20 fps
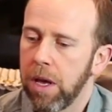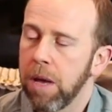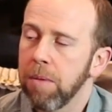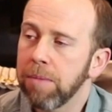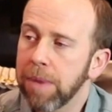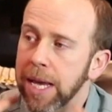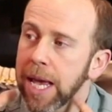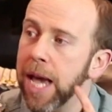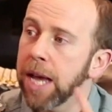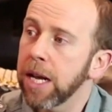
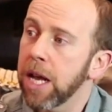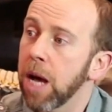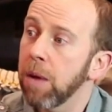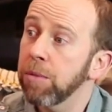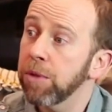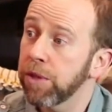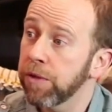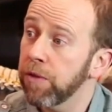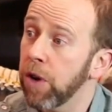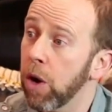my head
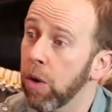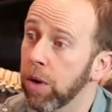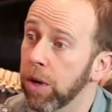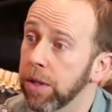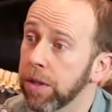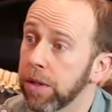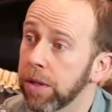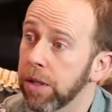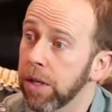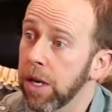comes
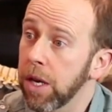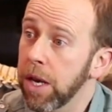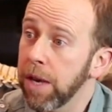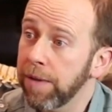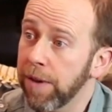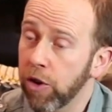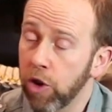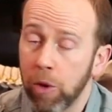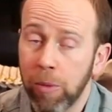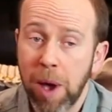forwards. If
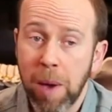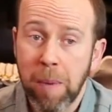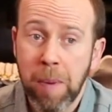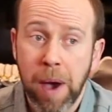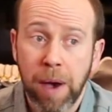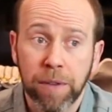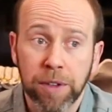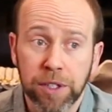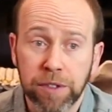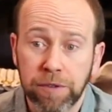I roll my
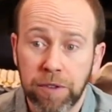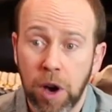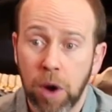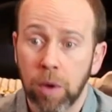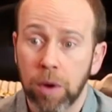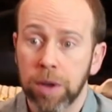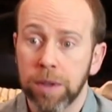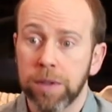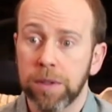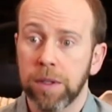pelvis
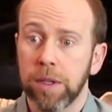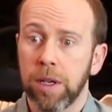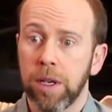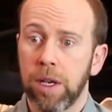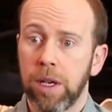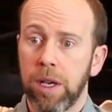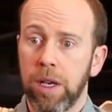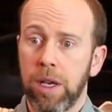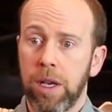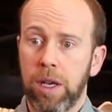forwards,
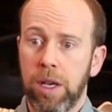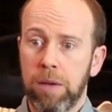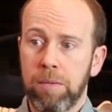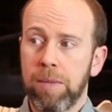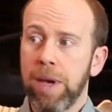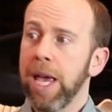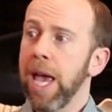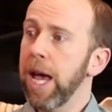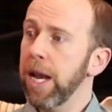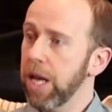
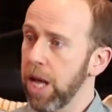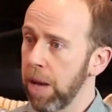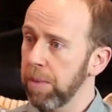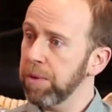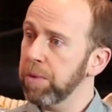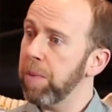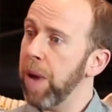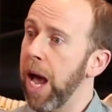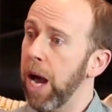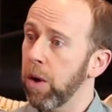my head comes
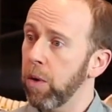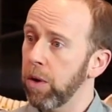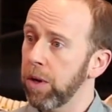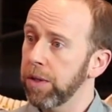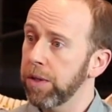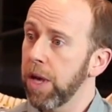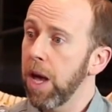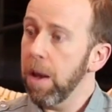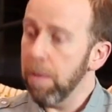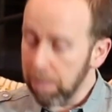
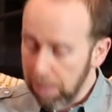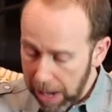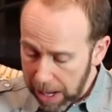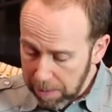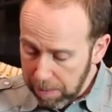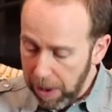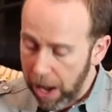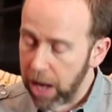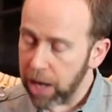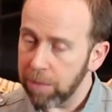backwards. My
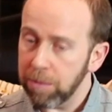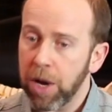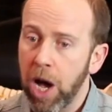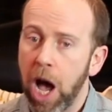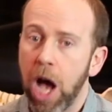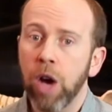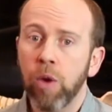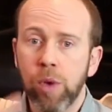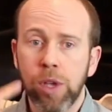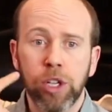bottom
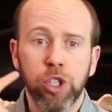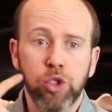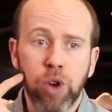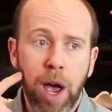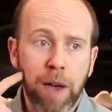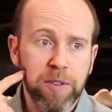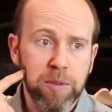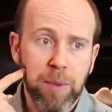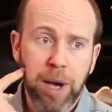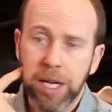cogwheel
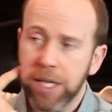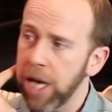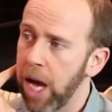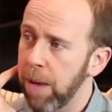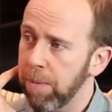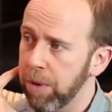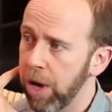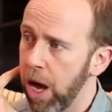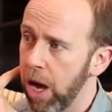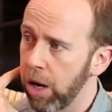drives my
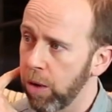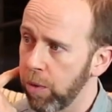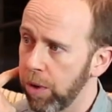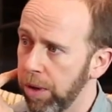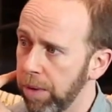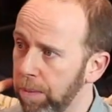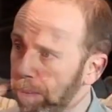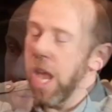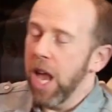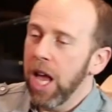top cogwheel.
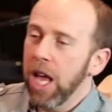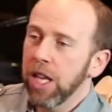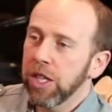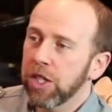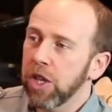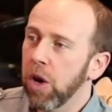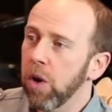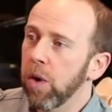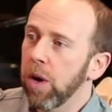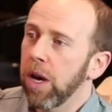
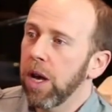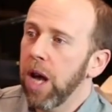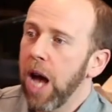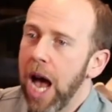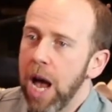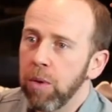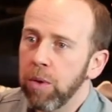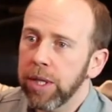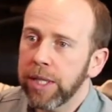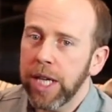So
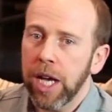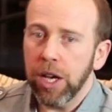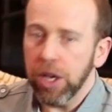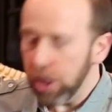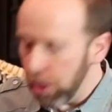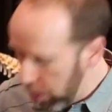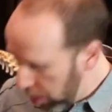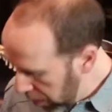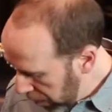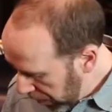I will tell
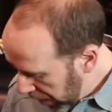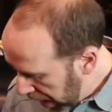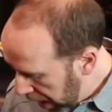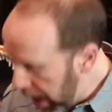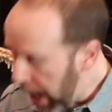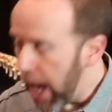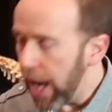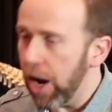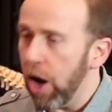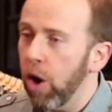you that
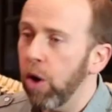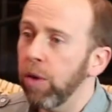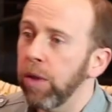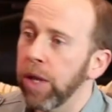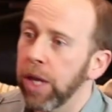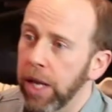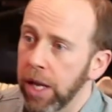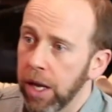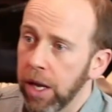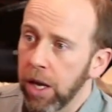not
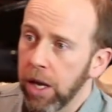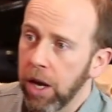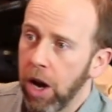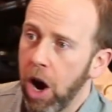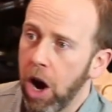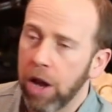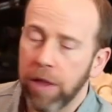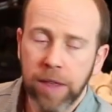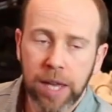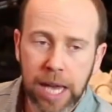only
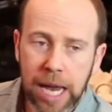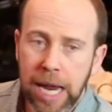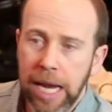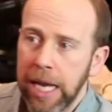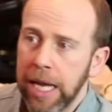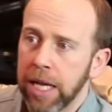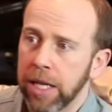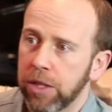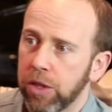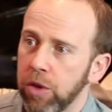are the
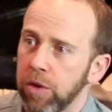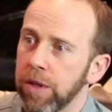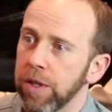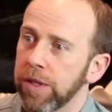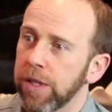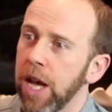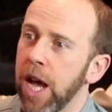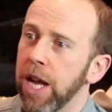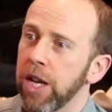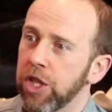idiots who
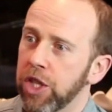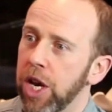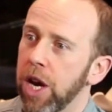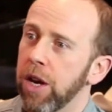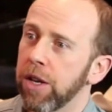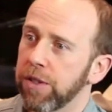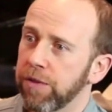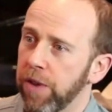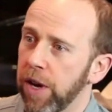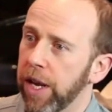design
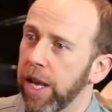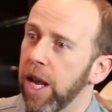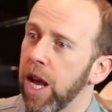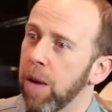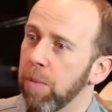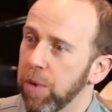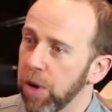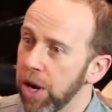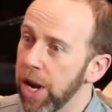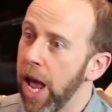chairs fucking
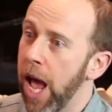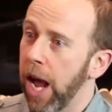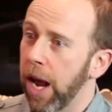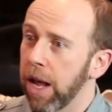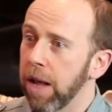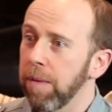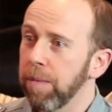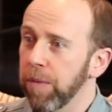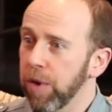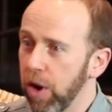up your neck,
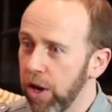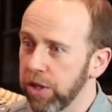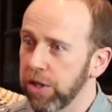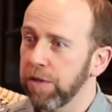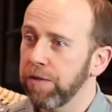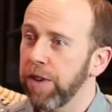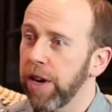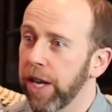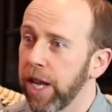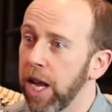they're also
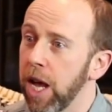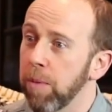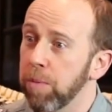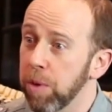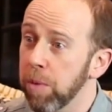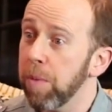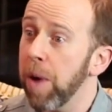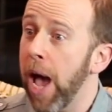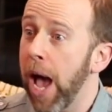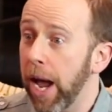fucking up your
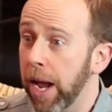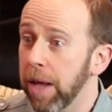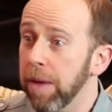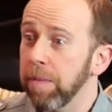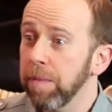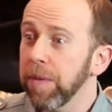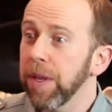back.